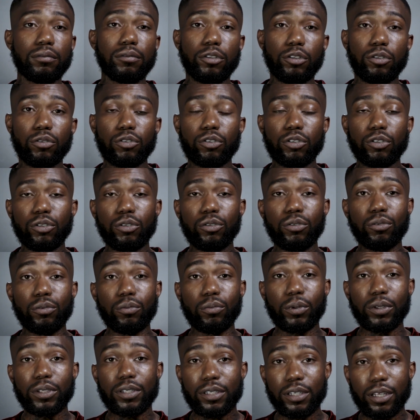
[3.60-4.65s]
YouTube,
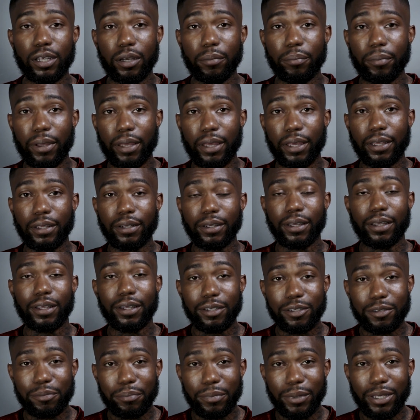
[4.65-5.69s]
what's up, man? It
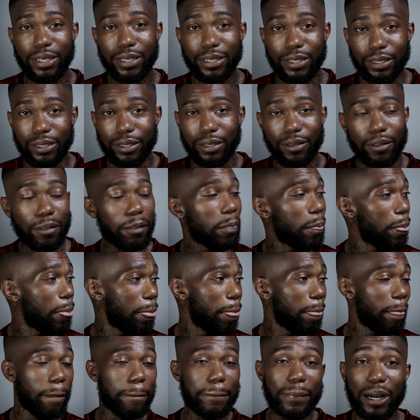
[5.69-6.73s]
is me,
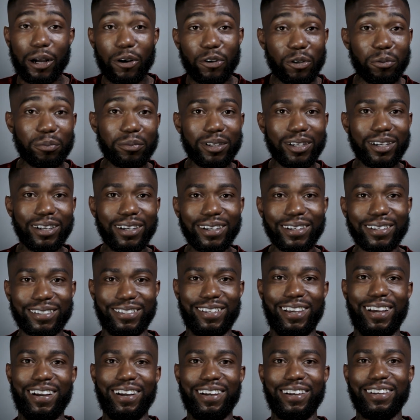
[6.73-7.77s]
Malcolm Cook,
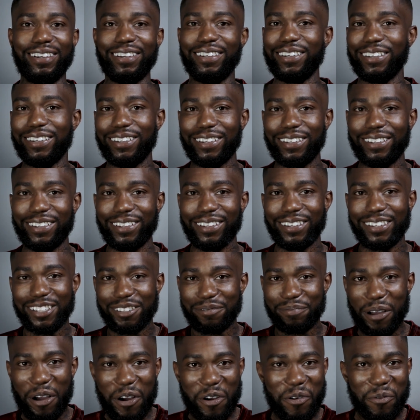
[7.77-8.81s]
y'all.
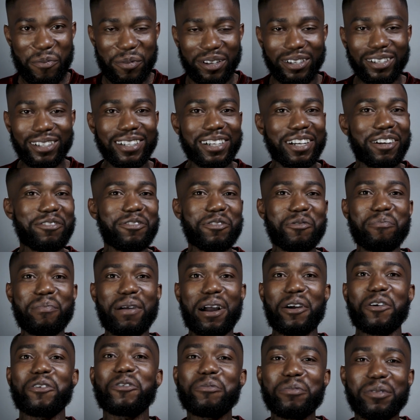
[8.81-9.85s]
It's Malcolm Cook of the
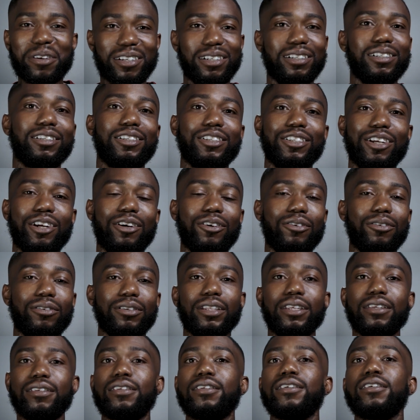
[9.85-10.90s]
Malcolm Cook Show.
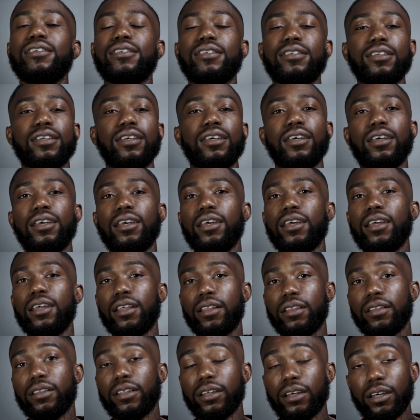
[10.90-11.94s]
This is
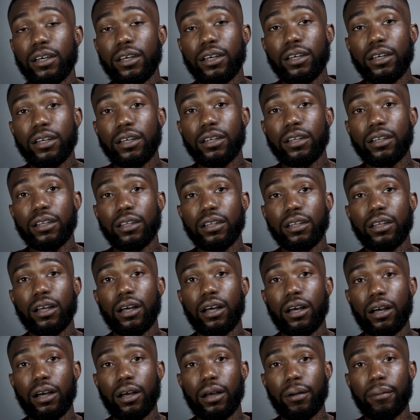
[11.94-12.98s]
the
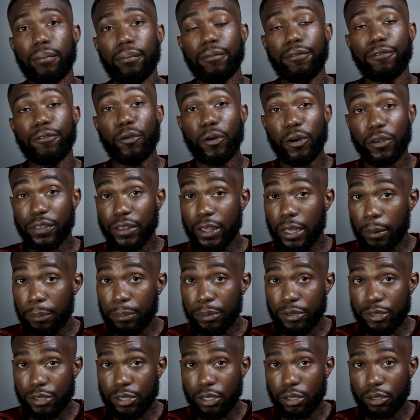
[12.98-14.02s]
um, fourth
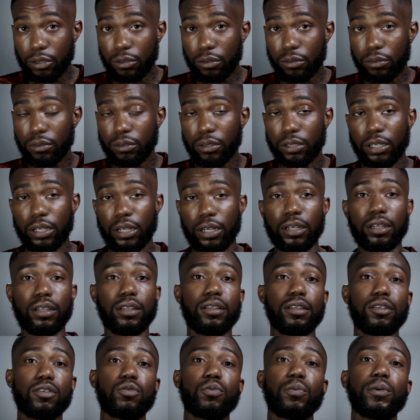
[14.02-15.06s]
episode uh,
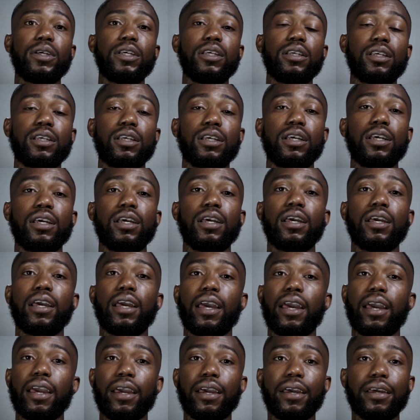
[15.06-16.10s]
this week,
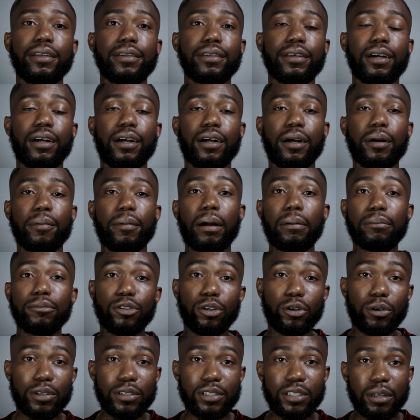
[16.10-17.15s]
and um, I'm
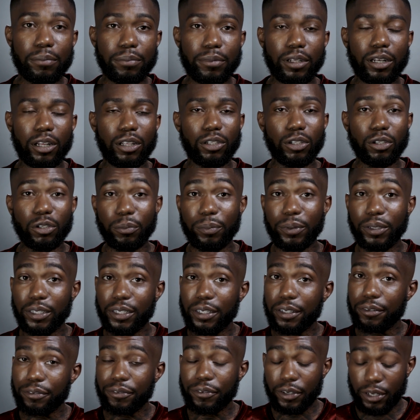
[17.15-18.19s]
doing something a little bit
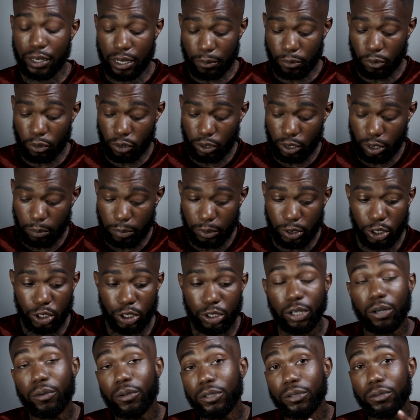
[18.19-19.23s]
different. I'm going to be
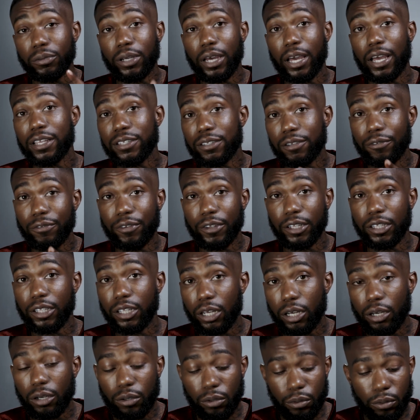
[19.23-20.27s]
showing you guys a
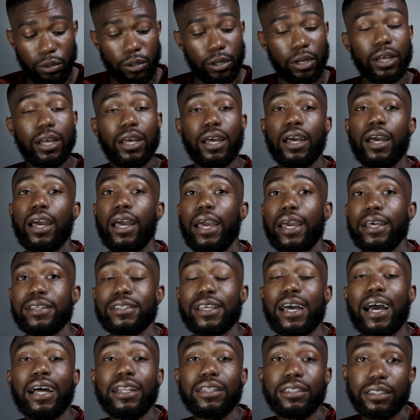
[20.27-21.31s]
video as
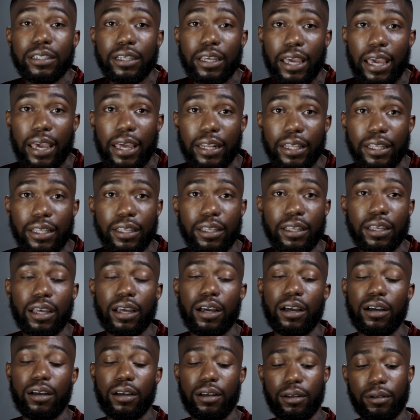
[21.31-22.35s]
I look at it,
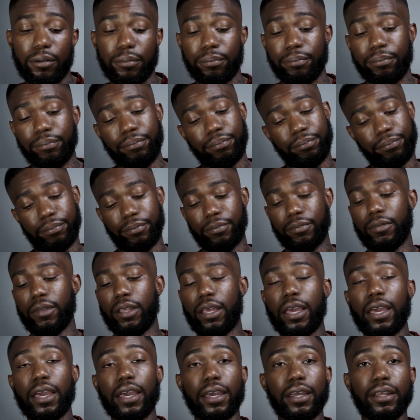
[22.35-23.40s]
um,
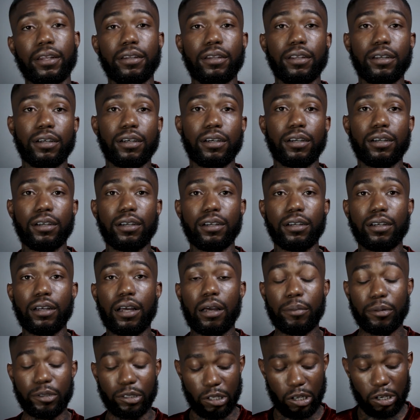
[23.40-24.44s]
and uh,
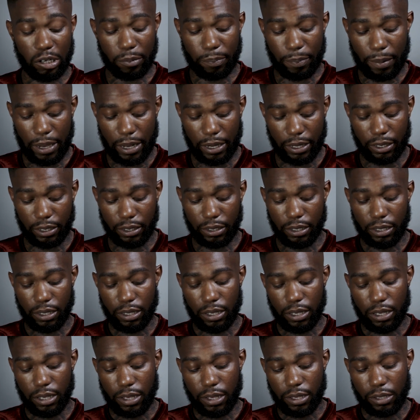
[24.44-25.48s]
I'm gonna talk about it.
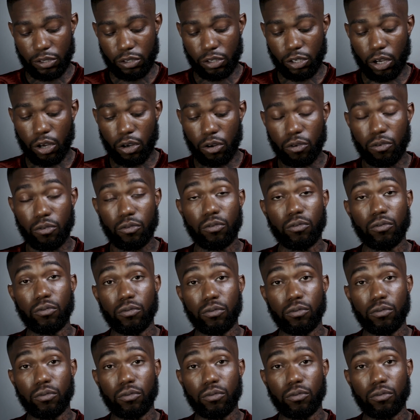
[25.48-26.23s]
So,